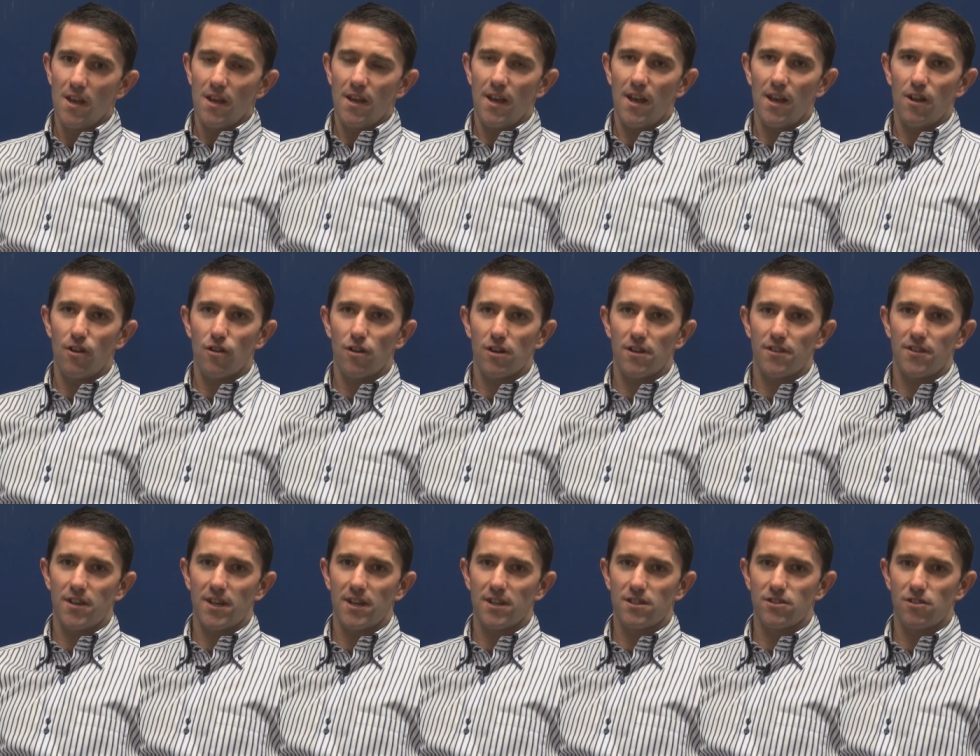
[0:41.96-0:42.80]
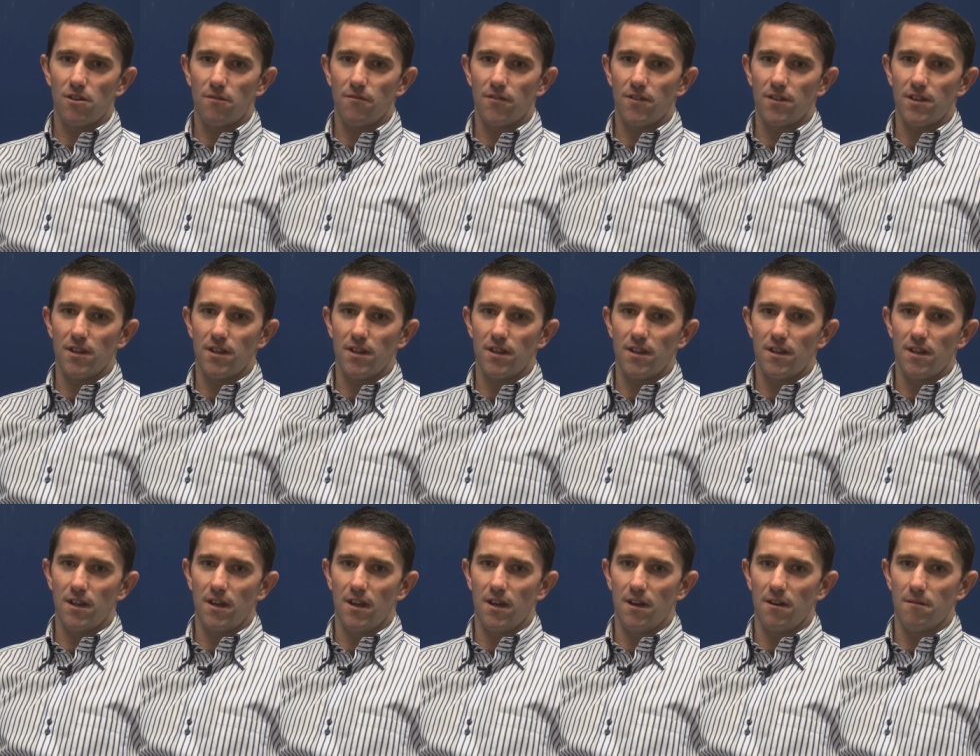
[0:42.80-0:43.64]
Yeah, look, I think it's something
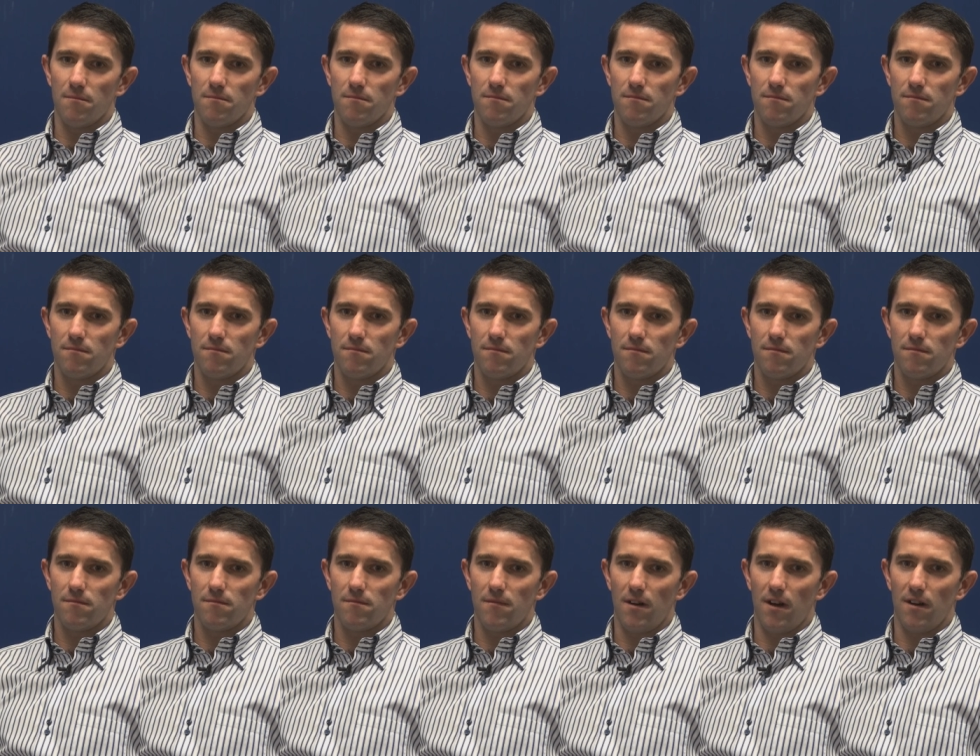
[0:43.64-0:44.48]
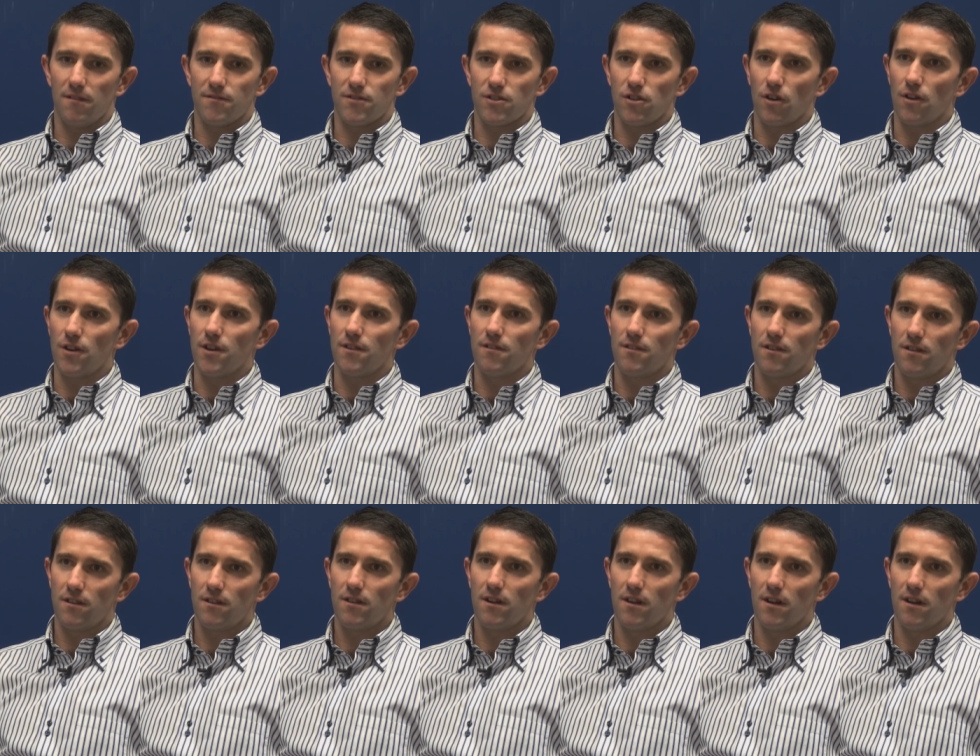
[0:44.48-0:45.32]
that I've studied
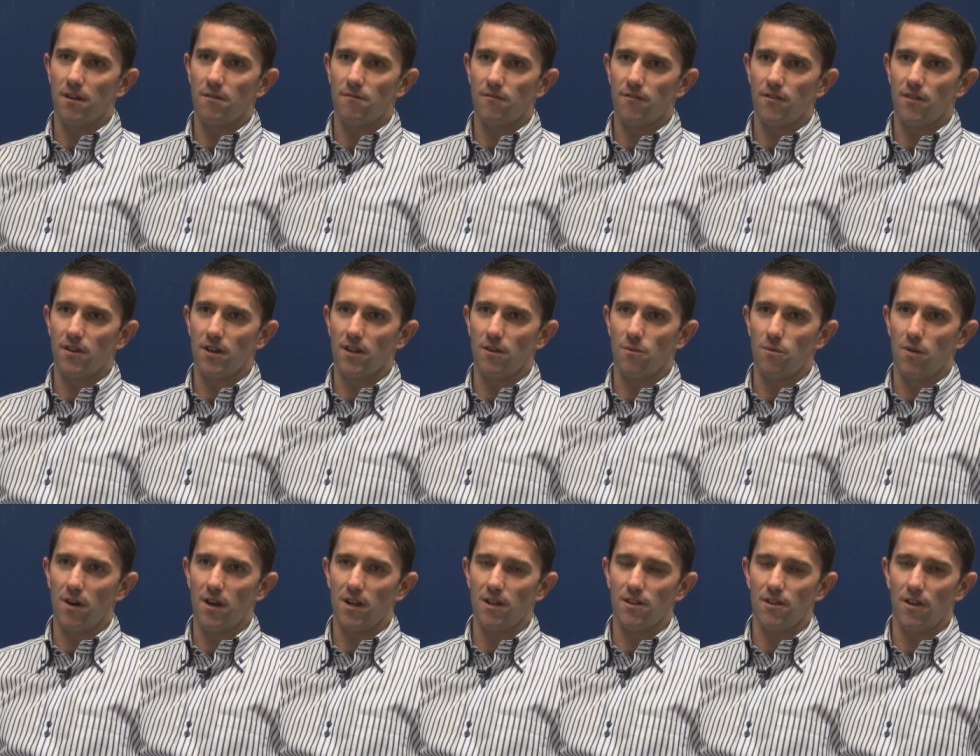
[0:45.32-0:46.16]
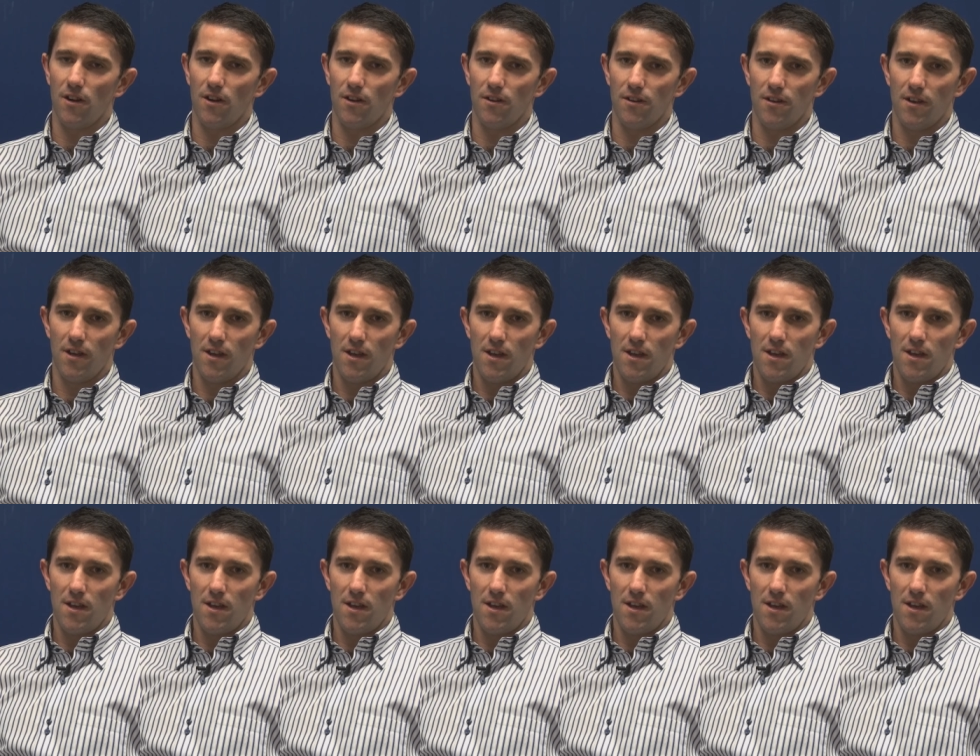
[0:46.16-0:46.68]
for a little while now